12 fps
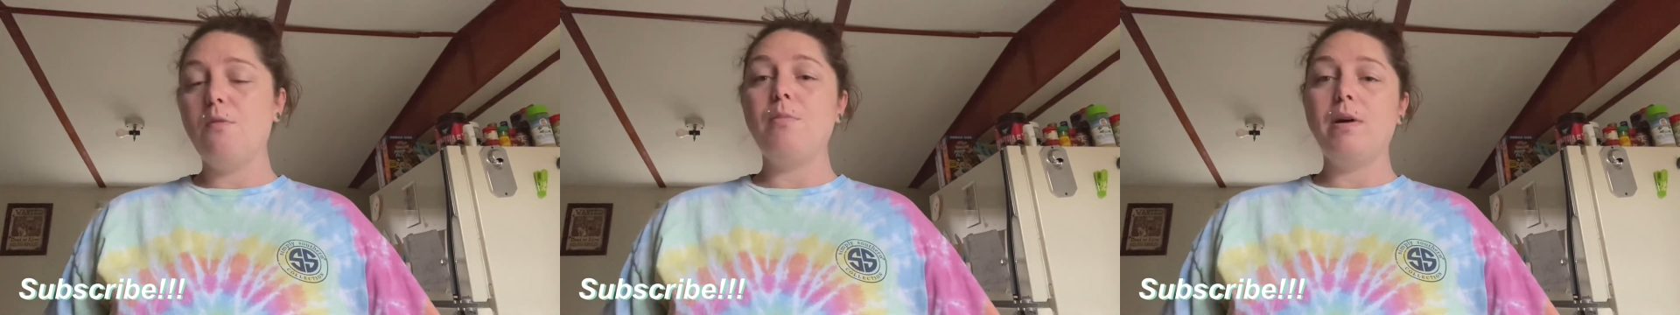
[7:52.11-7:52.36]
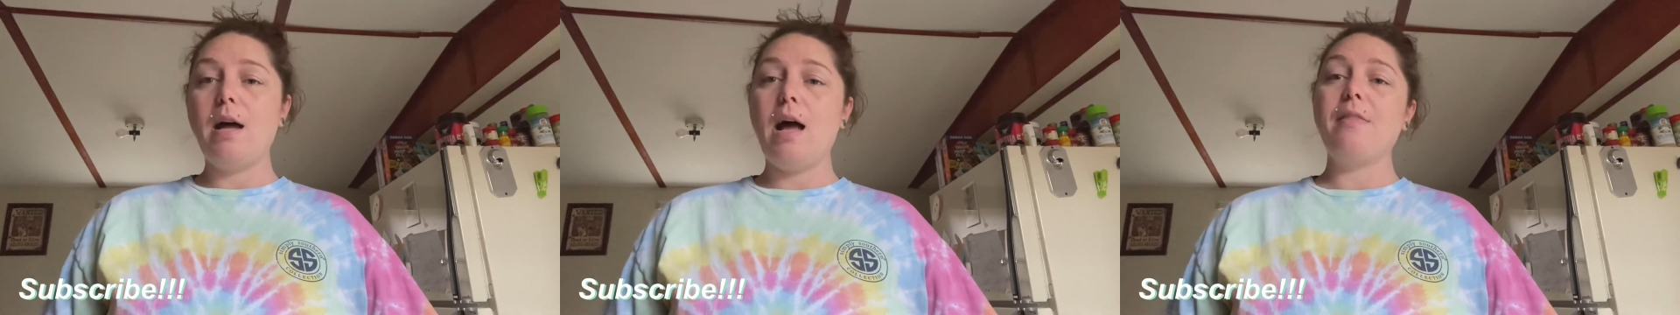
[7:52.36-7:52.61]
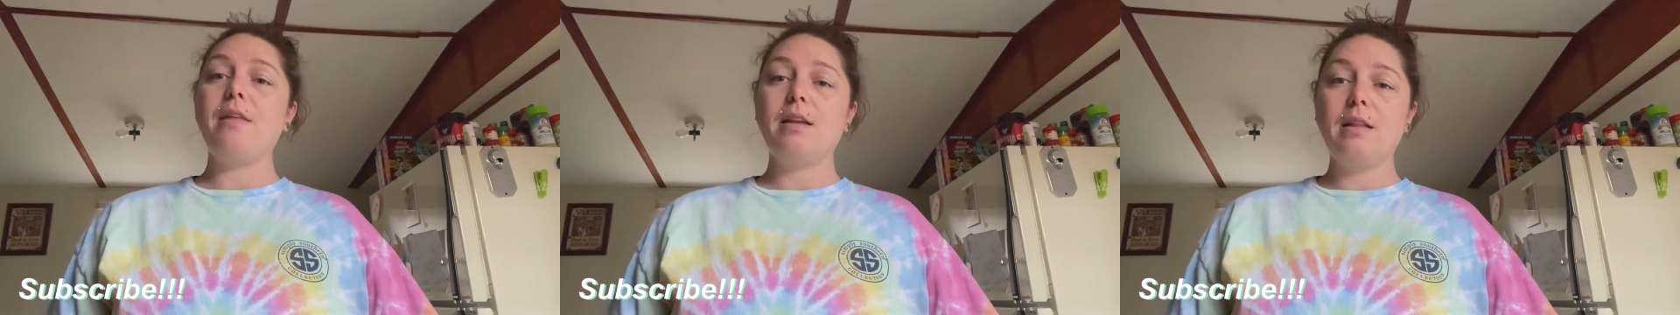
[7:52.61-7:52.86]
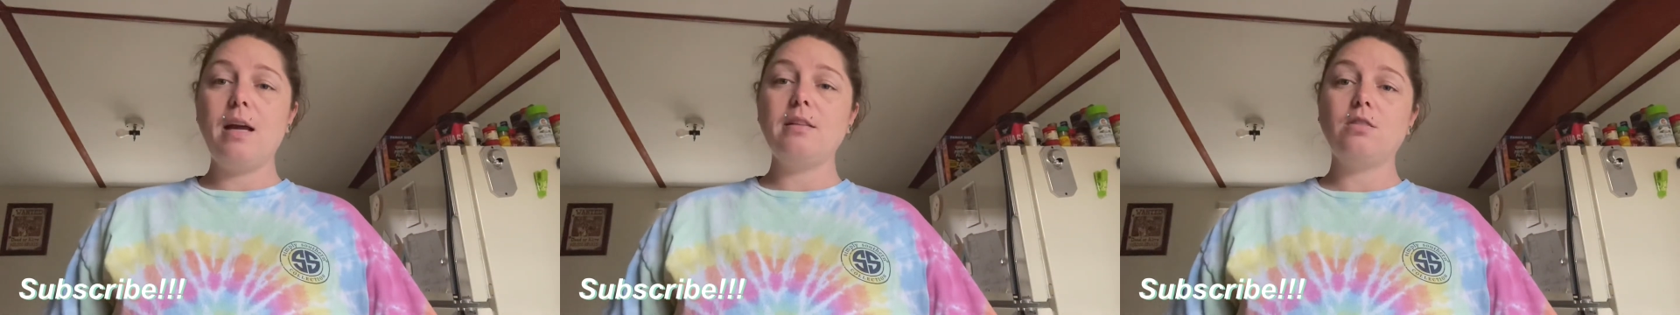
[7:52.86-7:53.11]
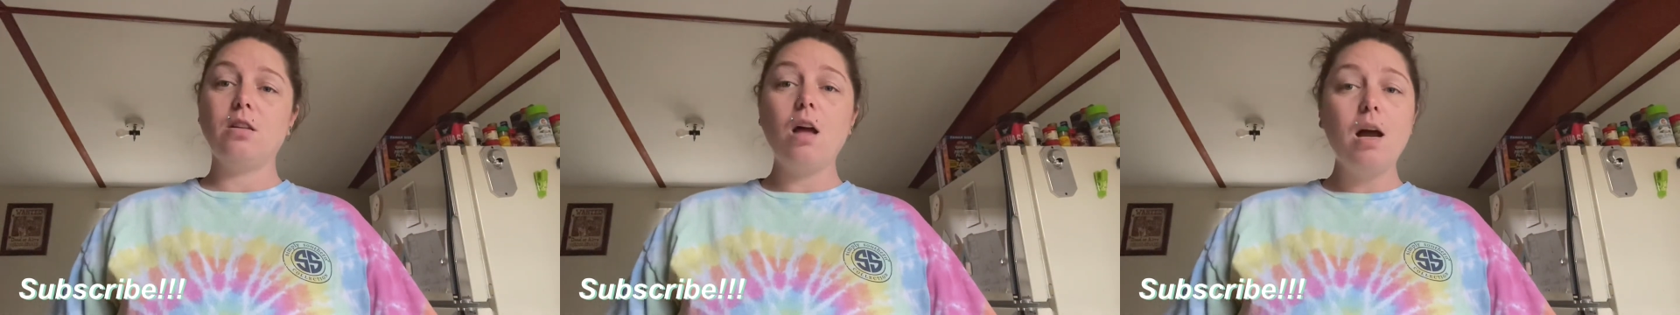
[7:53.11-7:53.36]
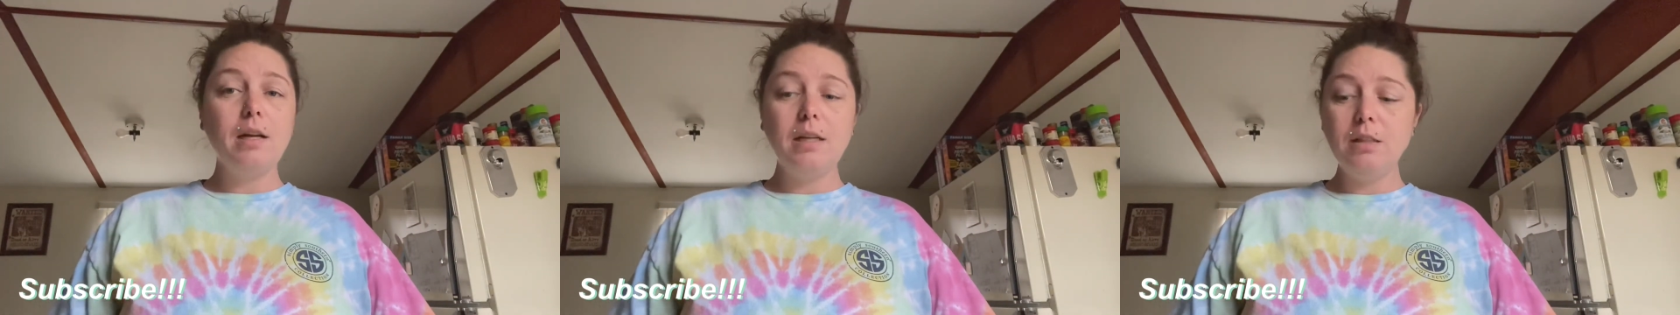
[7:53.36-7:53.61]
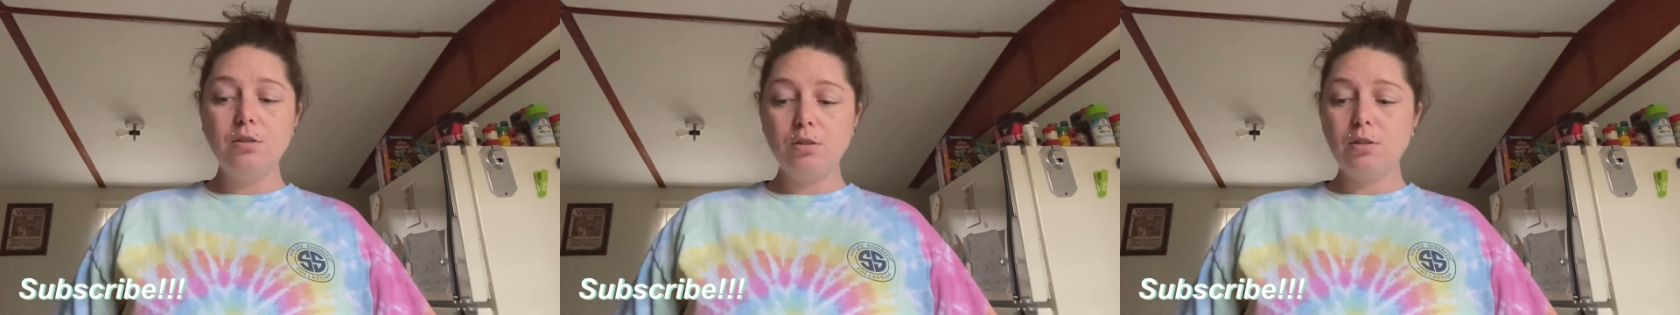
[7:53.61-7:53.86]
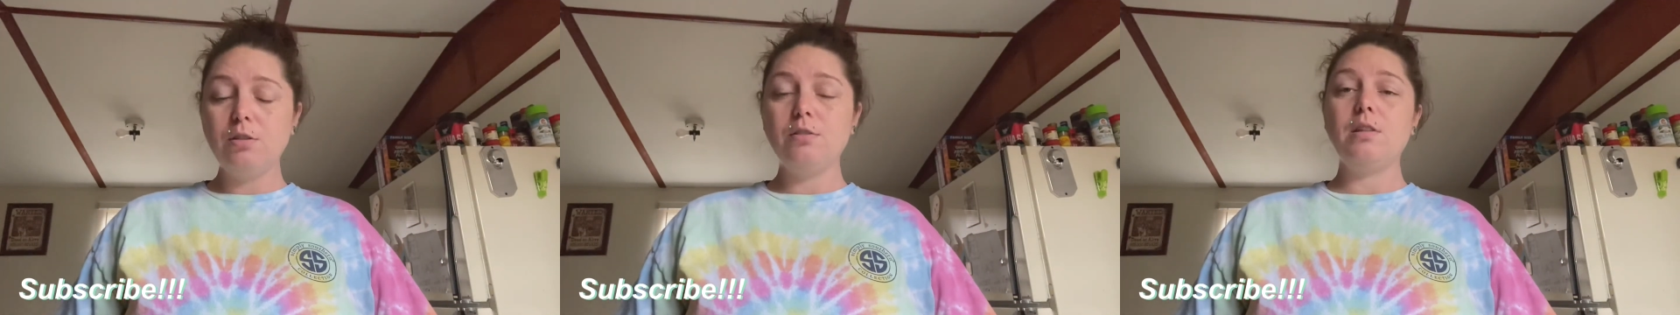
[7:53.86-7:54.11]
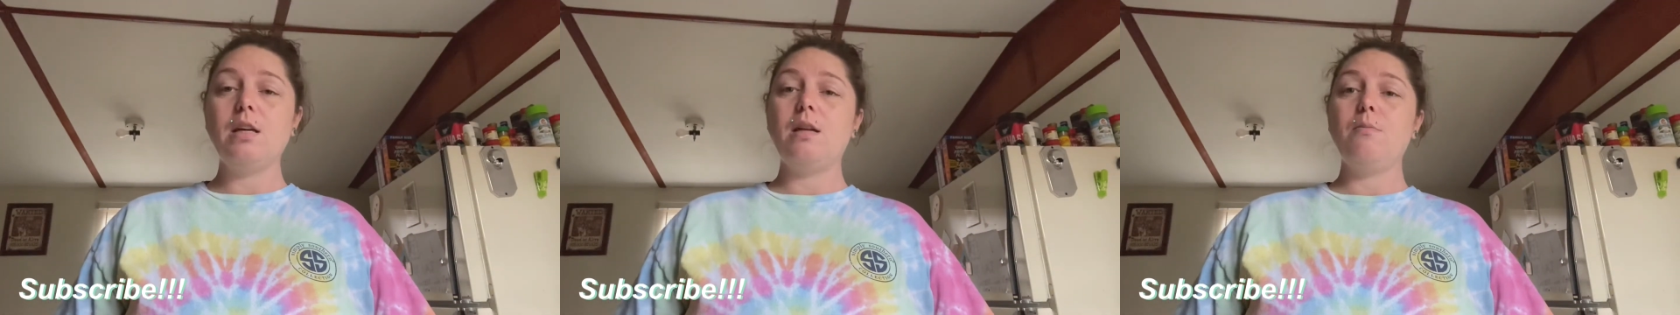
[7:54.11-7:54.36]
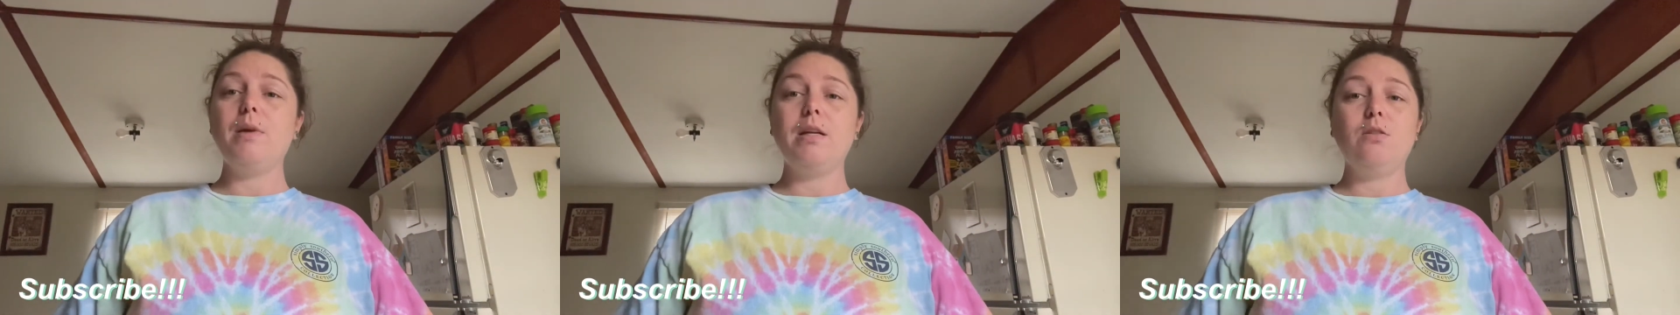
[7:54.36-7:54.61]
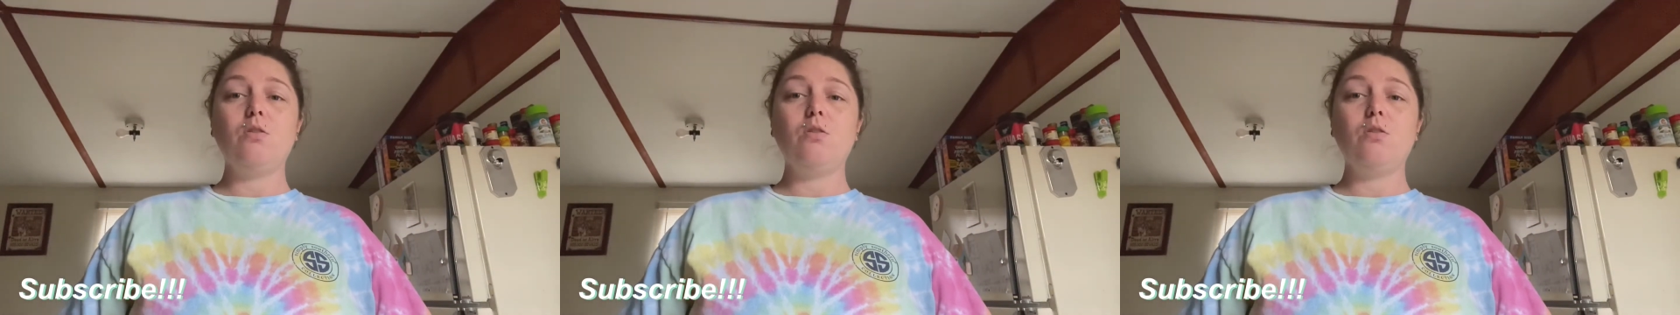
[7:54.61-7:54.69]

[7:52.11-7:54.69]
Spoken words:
but I think that's a lot easier than me